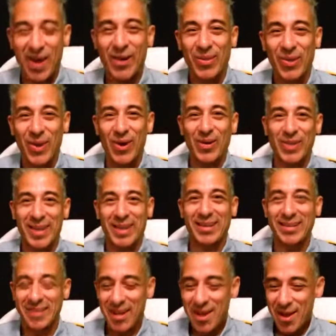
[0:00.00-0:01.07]
through
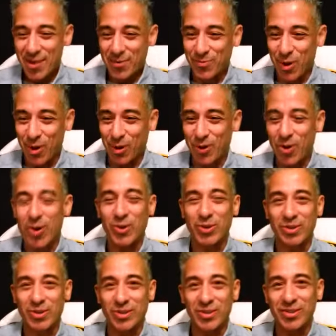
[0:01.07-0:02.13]
these roller
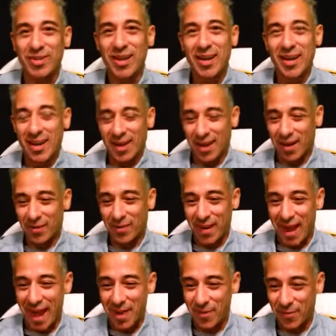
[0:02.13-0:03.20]
coasters of
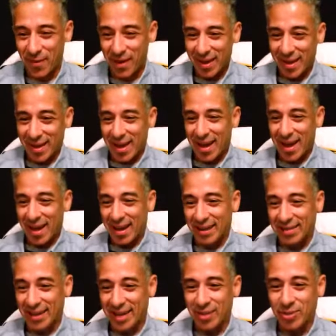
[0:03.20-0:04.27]
life,
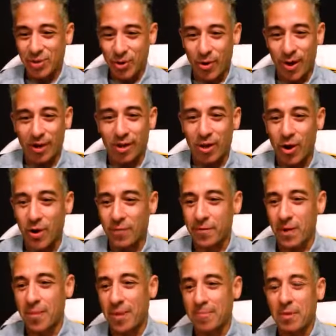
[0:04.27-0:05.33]
and enjoy it. Learn
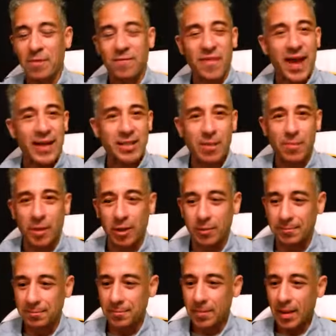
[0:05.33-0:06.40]
from it. Be
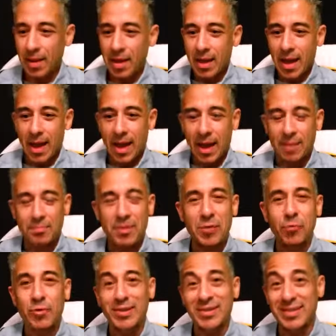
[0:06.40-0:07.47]
flexible, and be
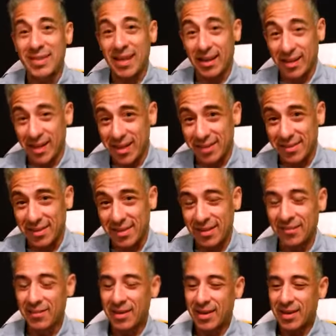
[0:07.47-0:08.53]
resilient.
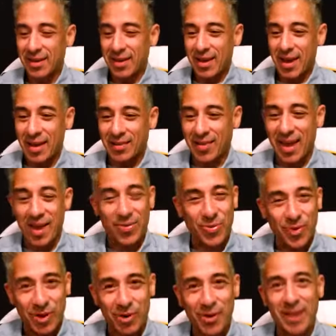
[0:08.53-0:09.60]
Get
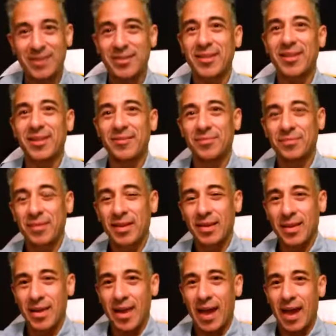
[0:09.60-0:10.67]
through it,
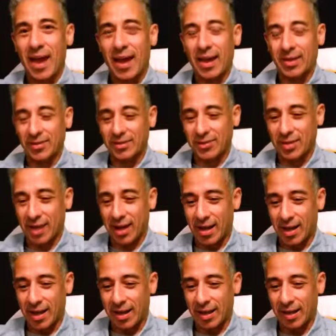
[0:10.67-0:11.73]
and.
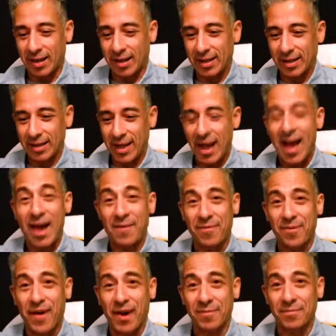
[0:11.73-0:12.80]
Uh, have
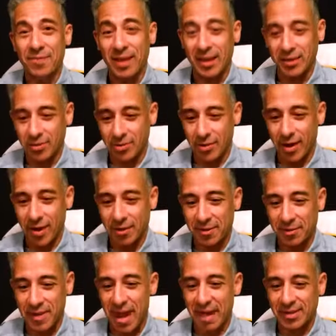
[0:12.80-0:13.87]
fun, enjoy it.
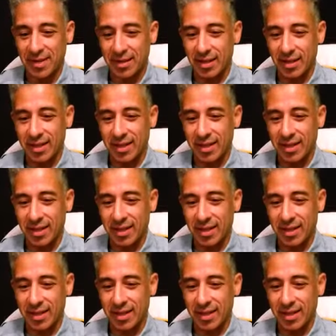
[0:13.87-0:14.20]
Next on the list